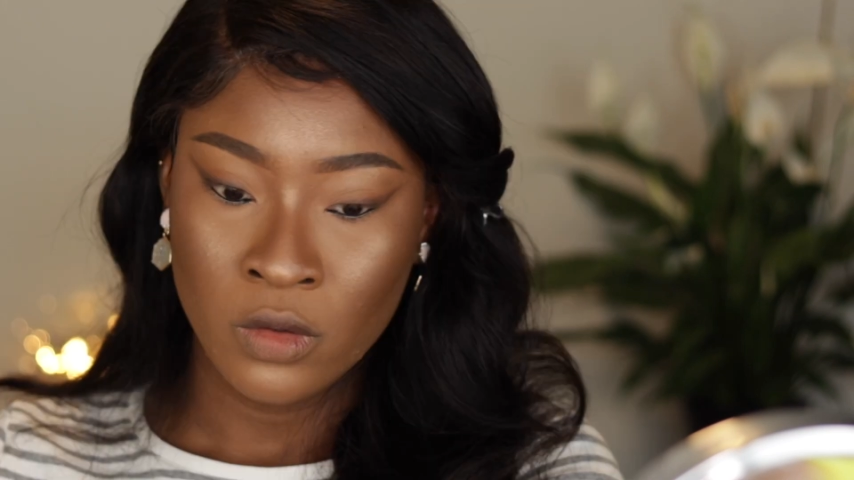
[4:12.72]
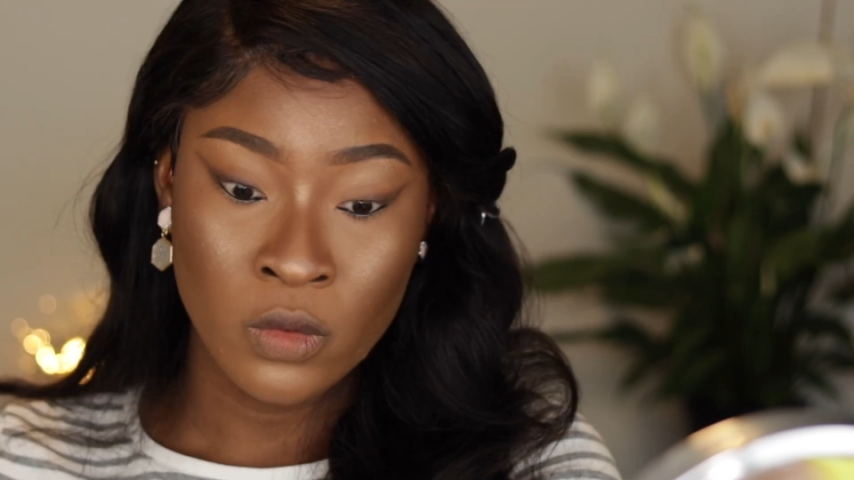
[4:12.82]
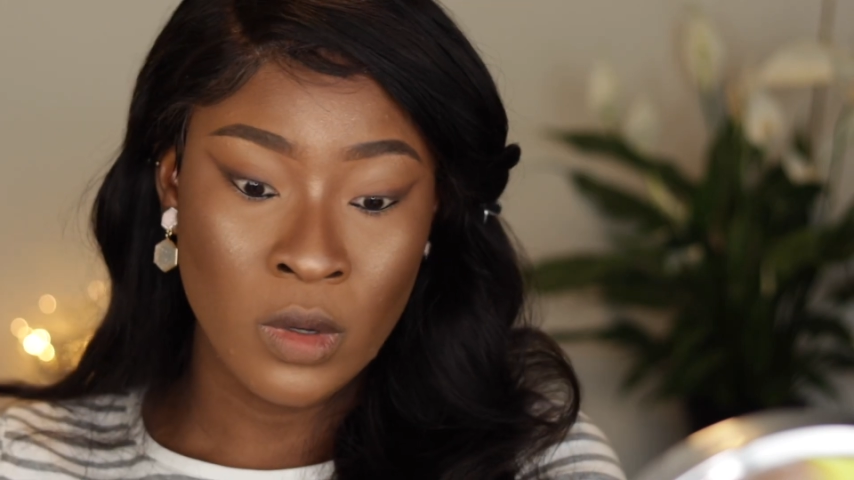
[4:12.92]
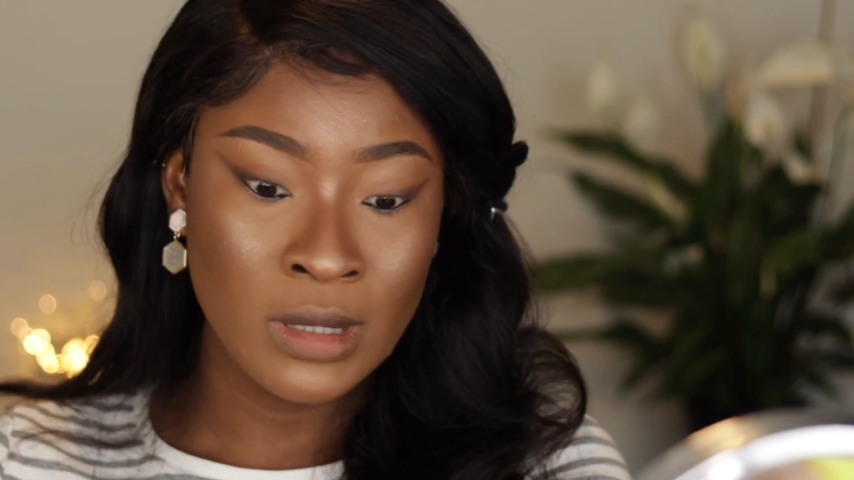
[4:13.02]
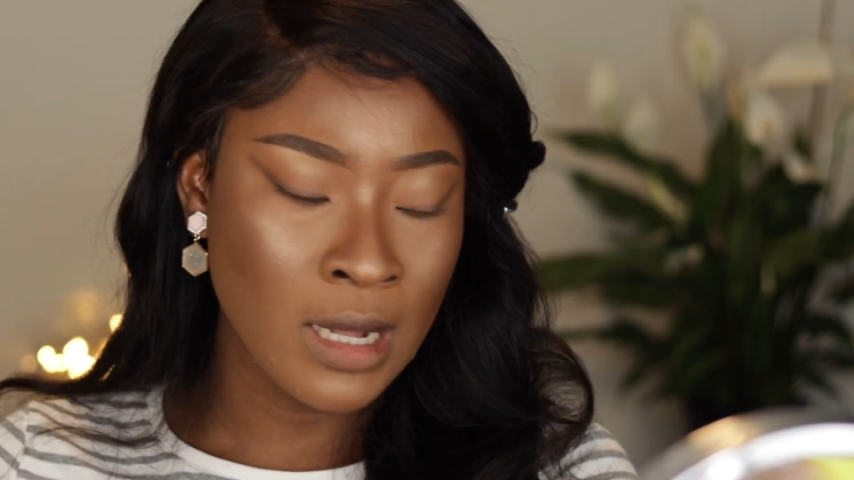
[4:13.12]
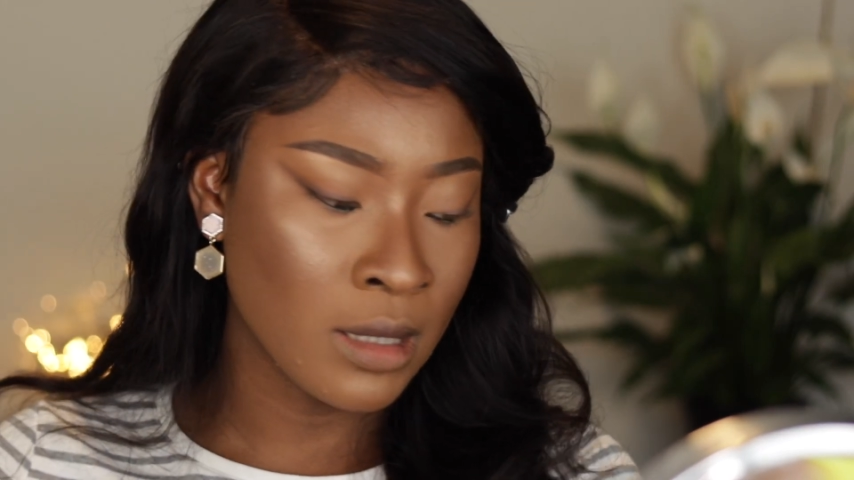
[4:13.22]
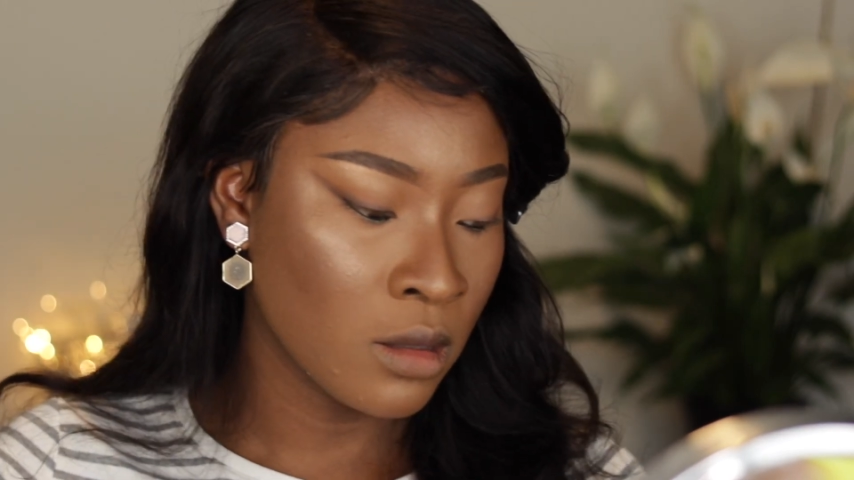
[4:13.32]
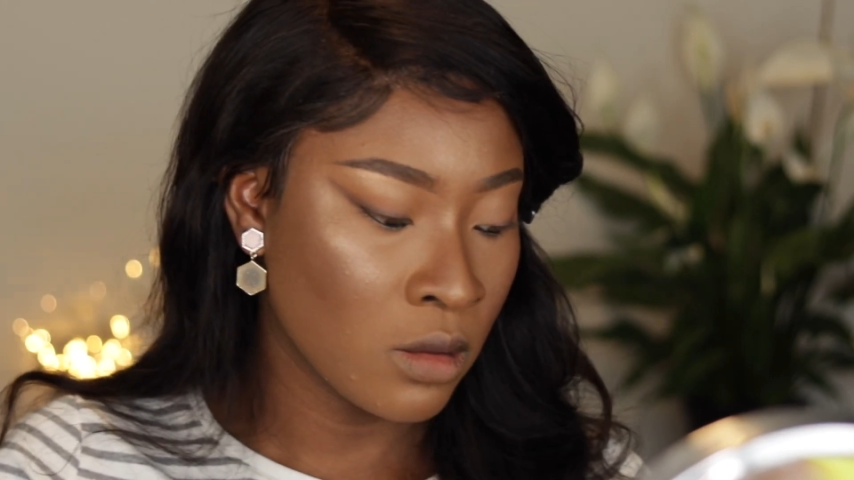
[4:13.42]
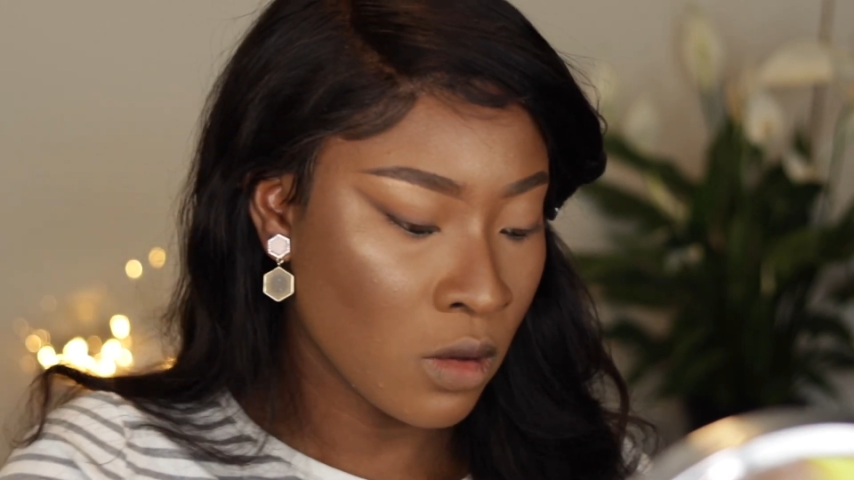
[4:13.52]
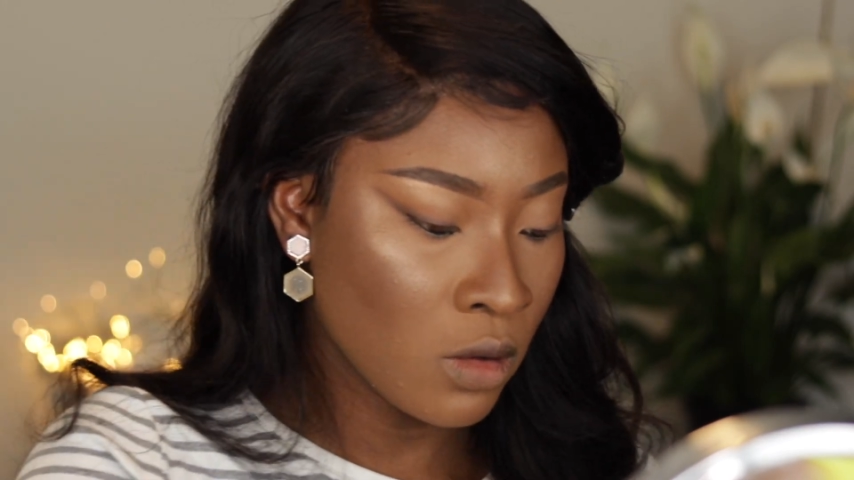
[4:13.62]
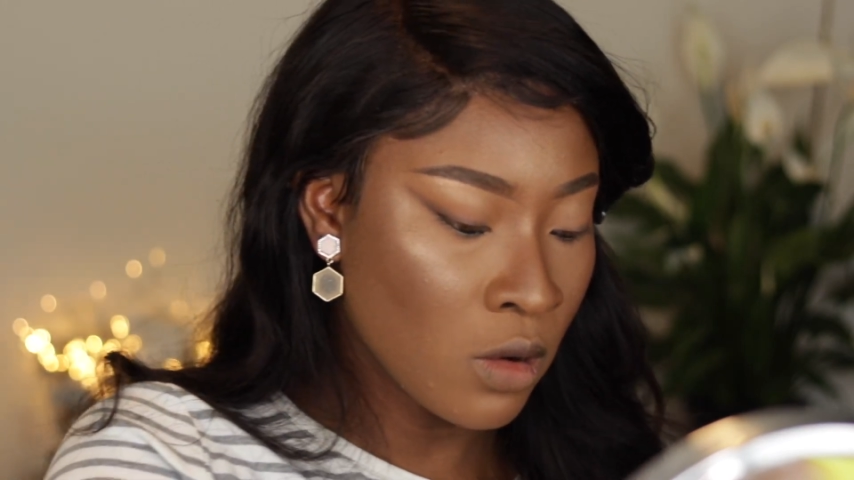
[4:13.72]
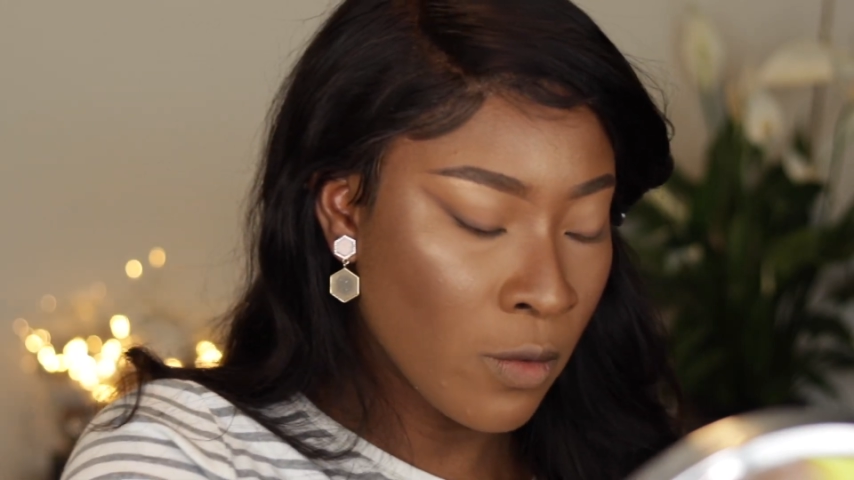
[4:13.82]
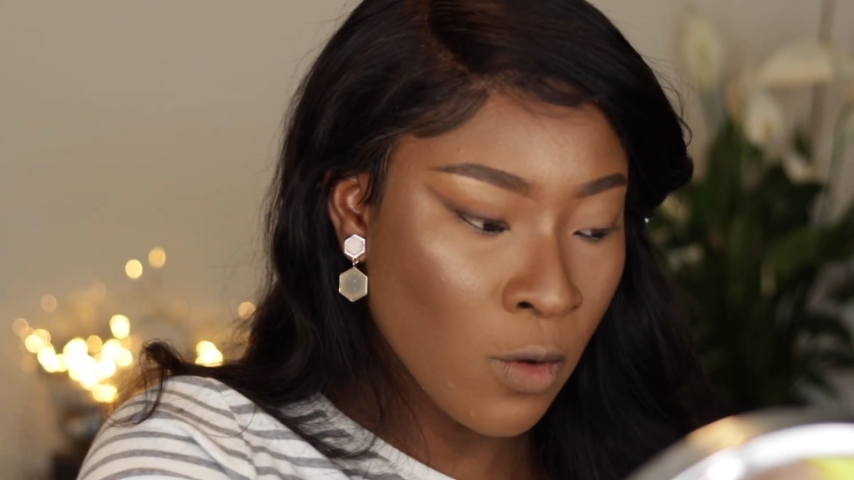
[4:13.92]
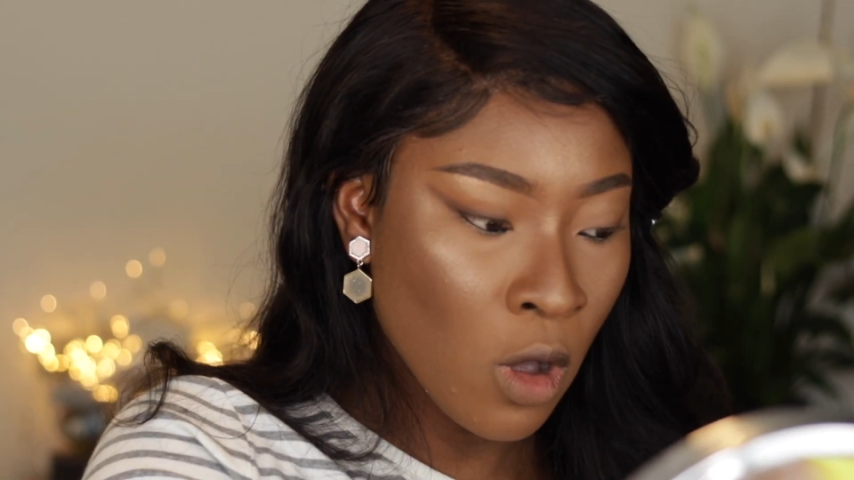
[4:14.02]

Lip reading: So once that is done, of